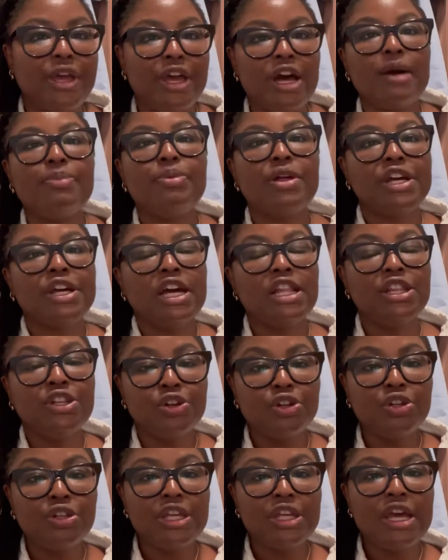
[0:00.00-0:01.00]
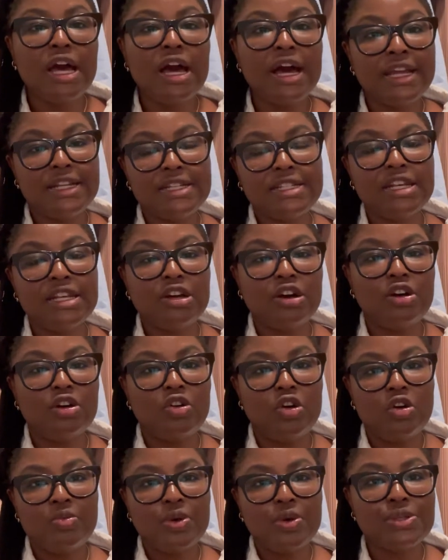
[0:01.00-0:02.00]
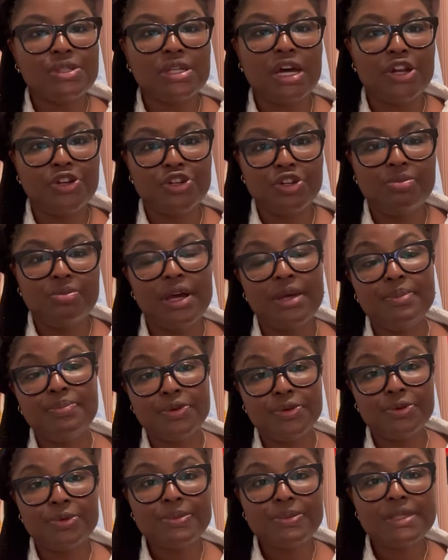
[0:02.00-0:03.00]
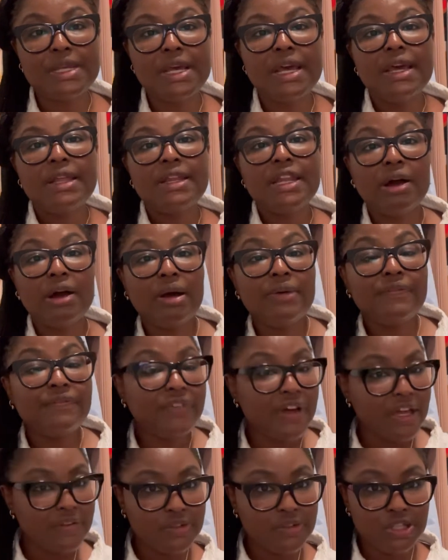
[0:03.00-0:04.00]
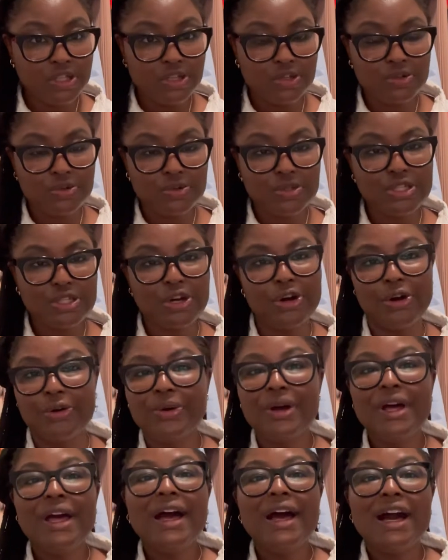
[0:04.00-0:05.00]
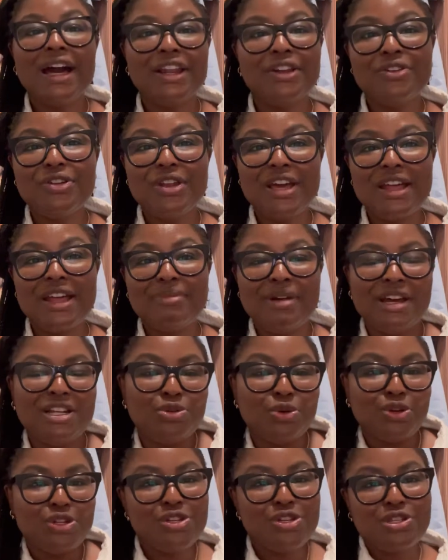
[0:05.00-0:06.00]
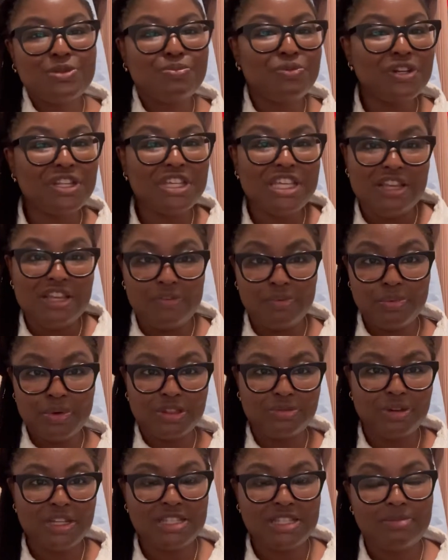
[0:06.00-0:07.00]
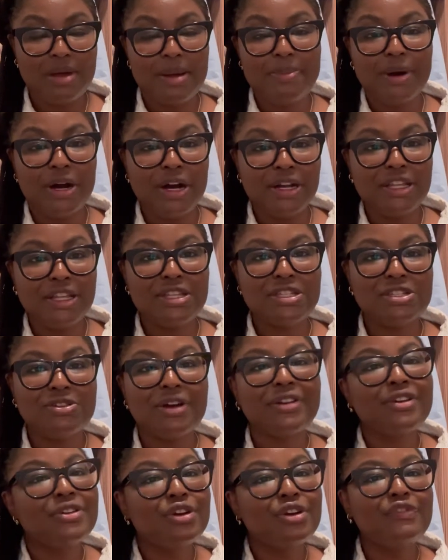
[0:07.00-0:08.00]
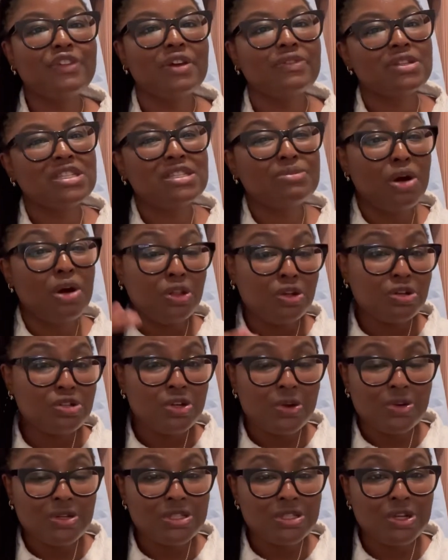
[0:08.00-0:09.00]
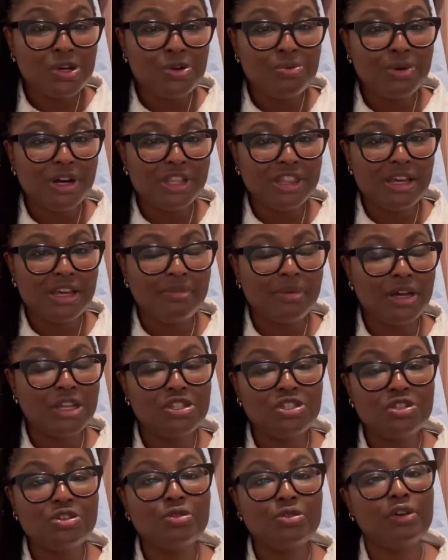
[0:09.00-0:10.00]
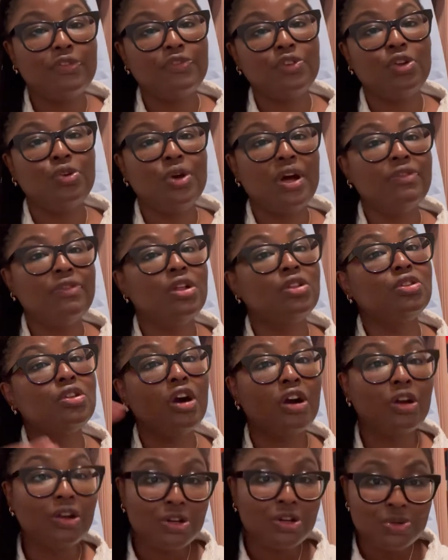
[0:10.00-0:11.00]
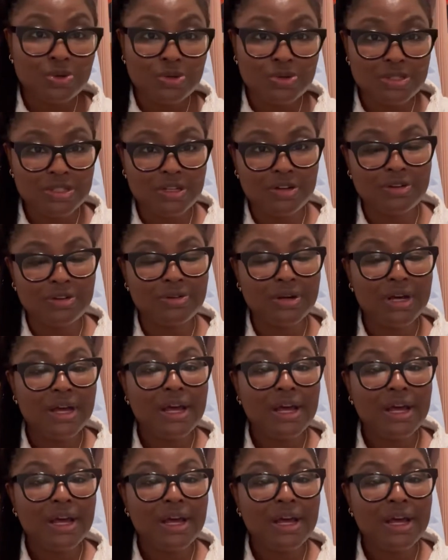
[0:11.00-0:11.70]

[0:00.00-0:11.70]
up. I literally hiked it almost under my boobs. Now I'm 5'2", so and my torso is pretty even with the rest of my body, so I don't know if you have a smaller torso, what that might do, or if you have a longer torso,